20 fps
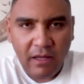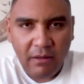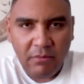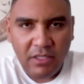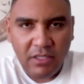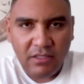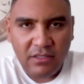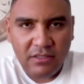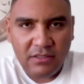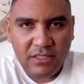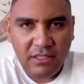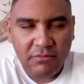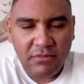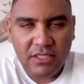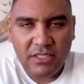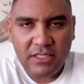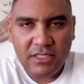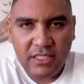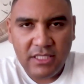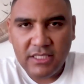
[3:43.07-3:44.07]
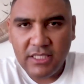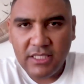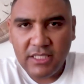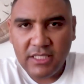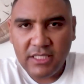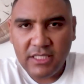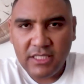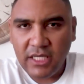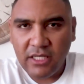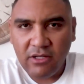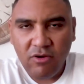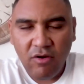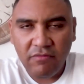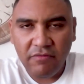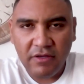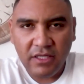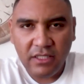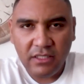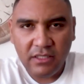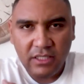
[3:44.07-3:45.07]
I mean, somebody sneezing and
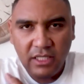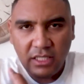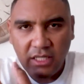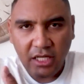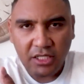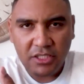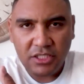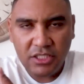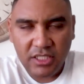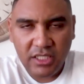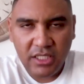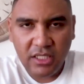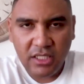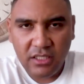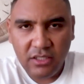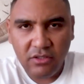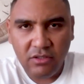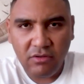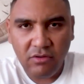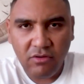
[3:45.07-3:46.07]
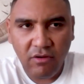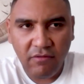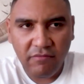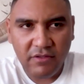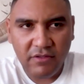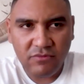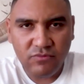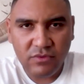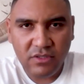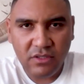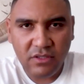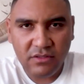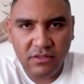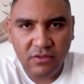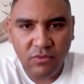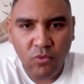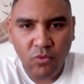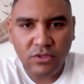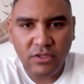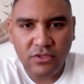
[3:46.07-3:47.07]
coughing can actually, you know, cough the, the,
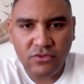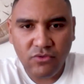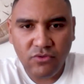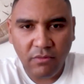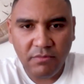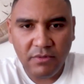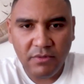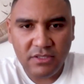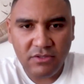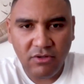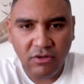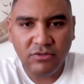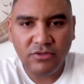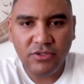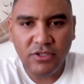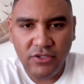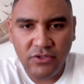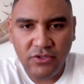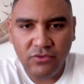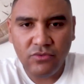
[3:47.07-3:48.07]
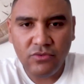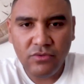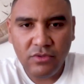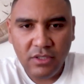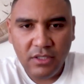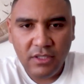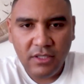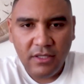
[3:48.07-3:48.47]
the water droplets onto you.